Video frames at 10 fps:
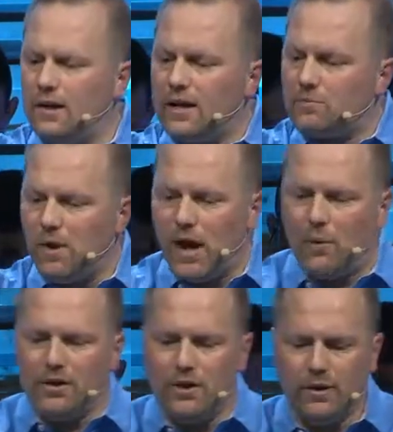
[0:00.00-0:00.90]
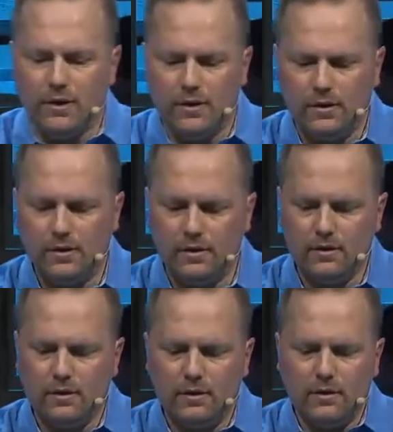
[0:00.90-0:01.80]
That's how we do it.
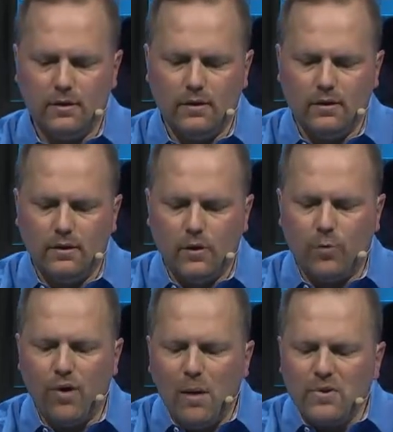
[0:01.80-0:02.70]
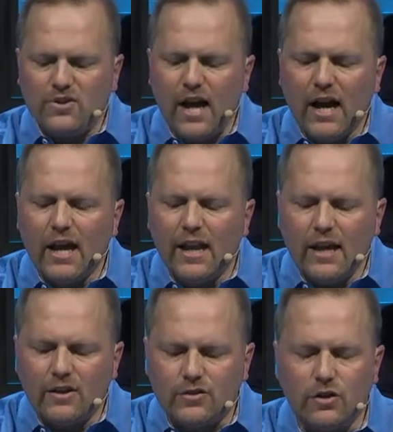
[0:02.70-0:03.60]
Your problem is not
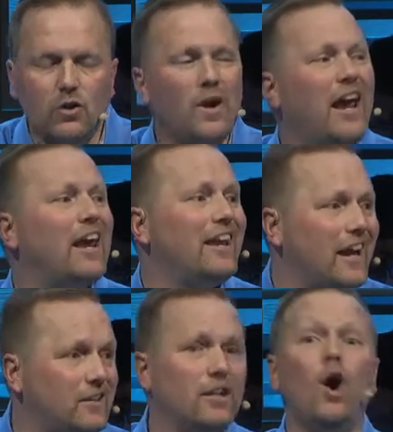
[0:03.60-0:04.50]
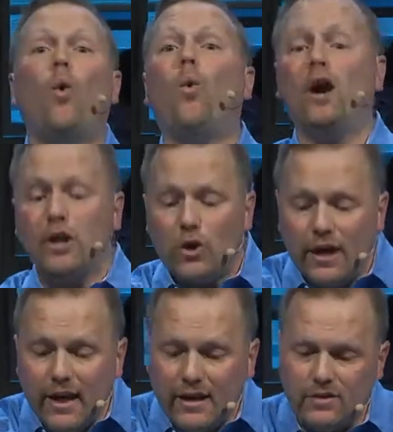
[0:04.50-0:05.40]
connected to and connected. What are you
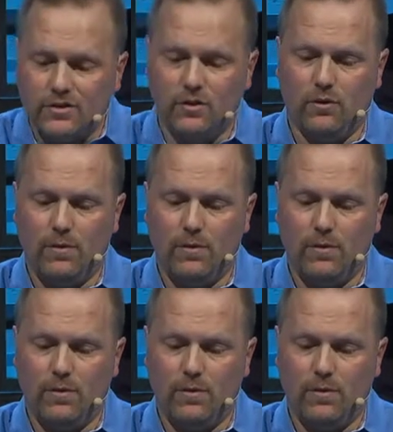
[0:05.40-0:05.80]
connected to?